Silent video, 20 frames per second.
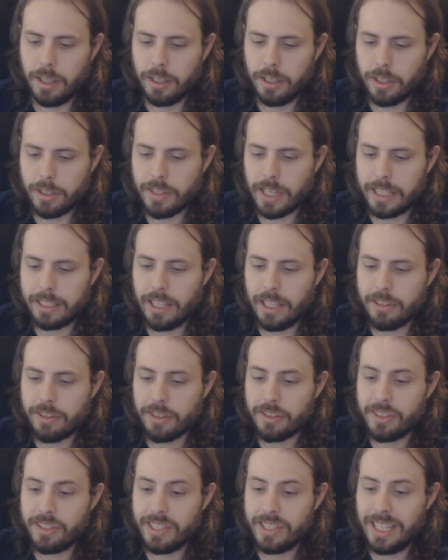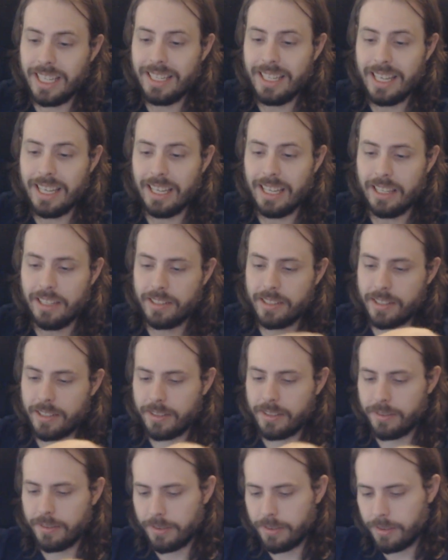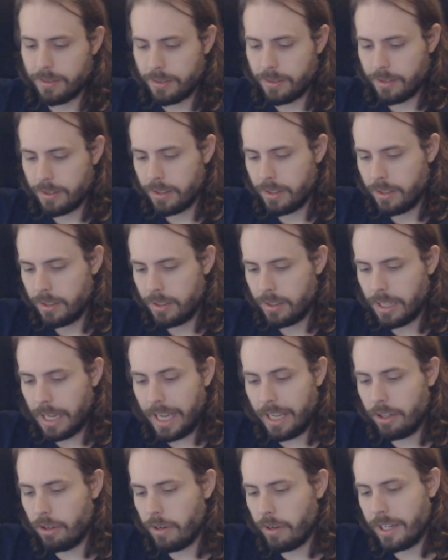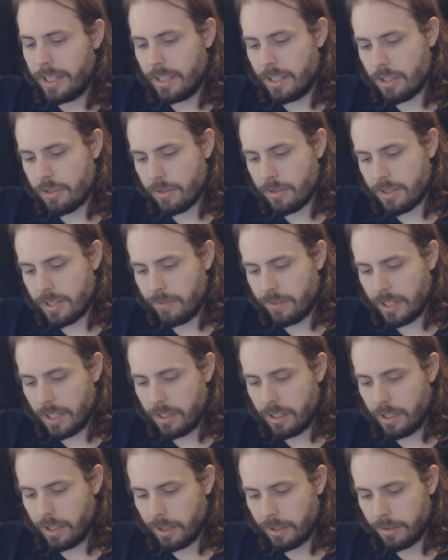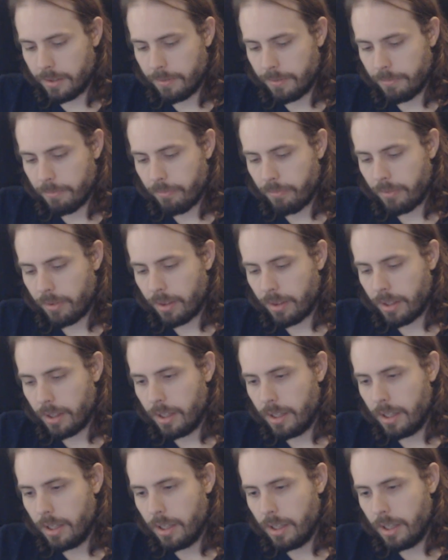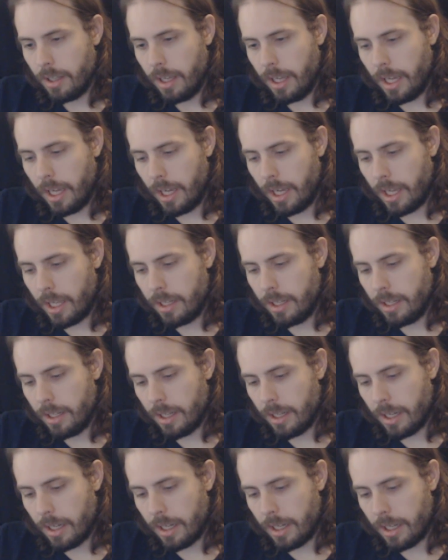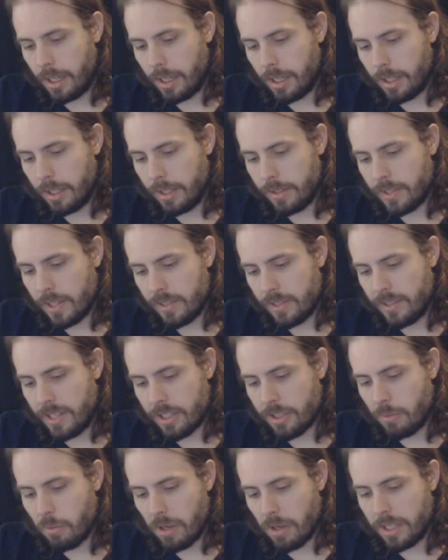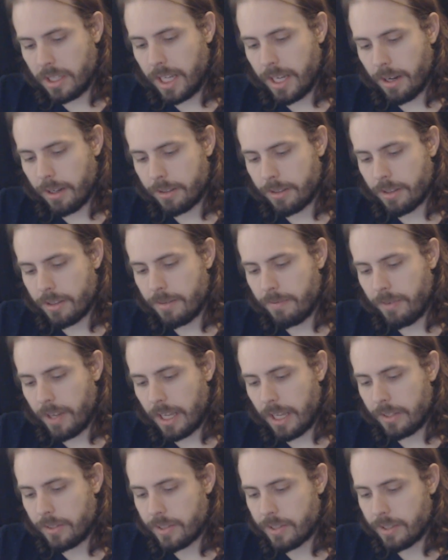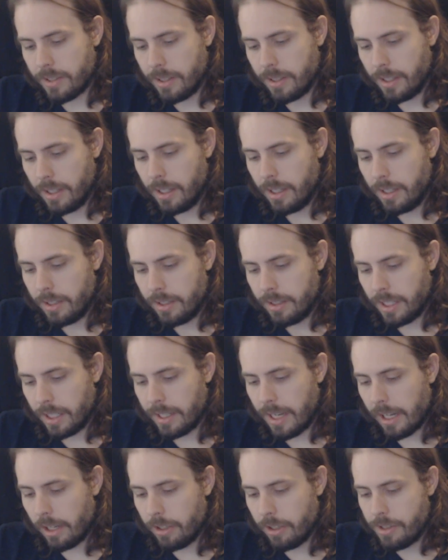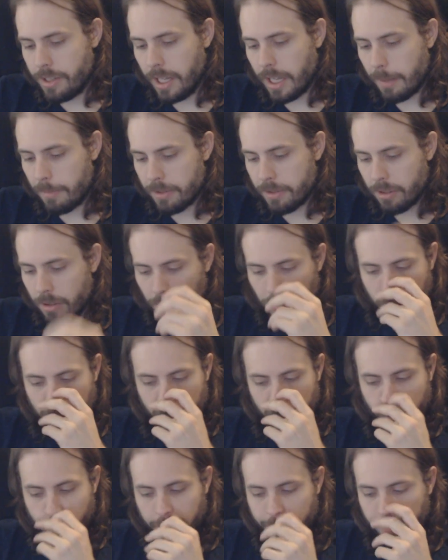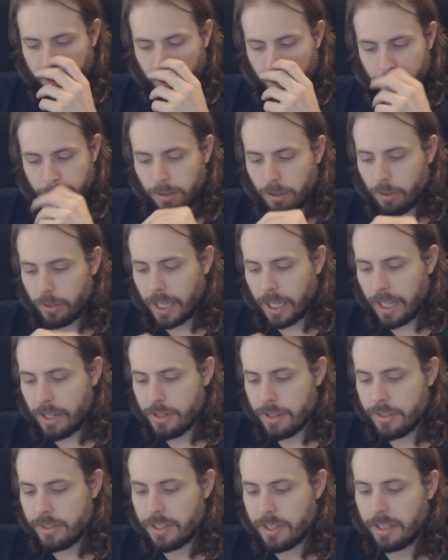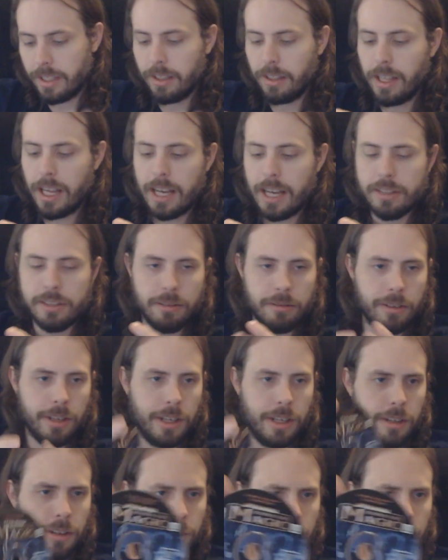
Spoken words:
Looks like these are CDs. I had no idea this was even in here. And it says Disc 1, Characters, Events, Technology, Episode 1 Preview, Locations, and Glossary.